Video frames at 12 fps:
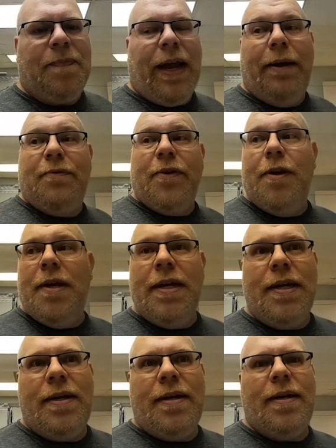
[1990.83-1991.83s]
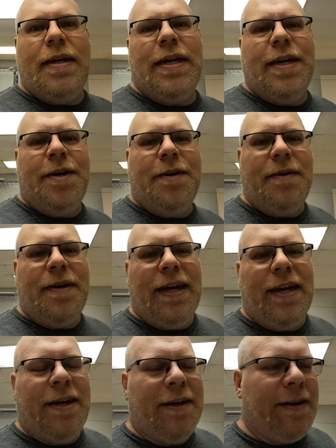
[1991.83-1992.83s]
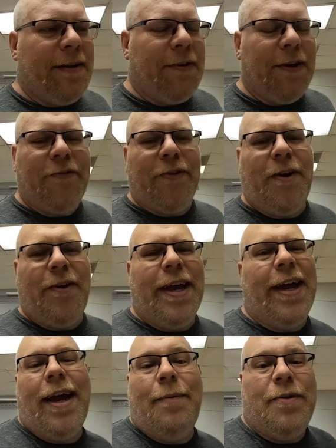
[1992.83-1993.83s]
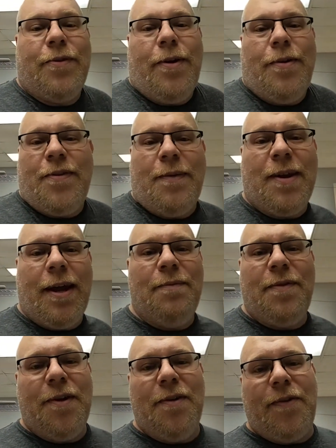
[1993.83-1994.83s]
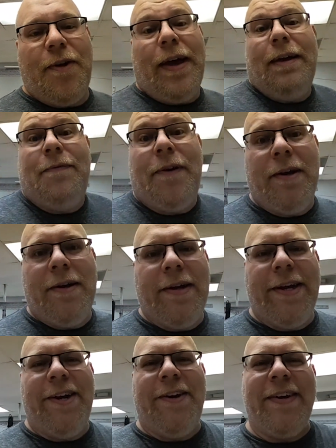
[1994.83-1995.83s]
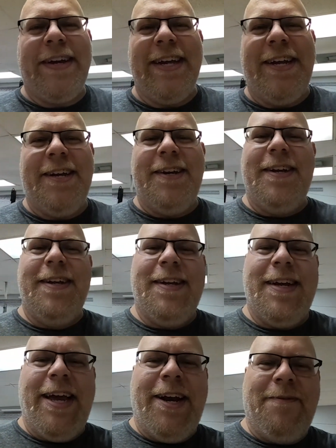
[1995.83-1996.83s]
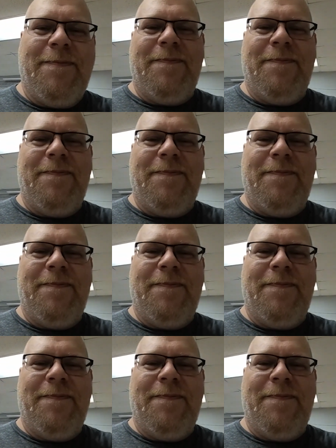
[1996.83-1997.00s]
Absolutely. You know, if you're a troll, hey, I'm a troll sometimes too. So have fun. You know, kill it. Later.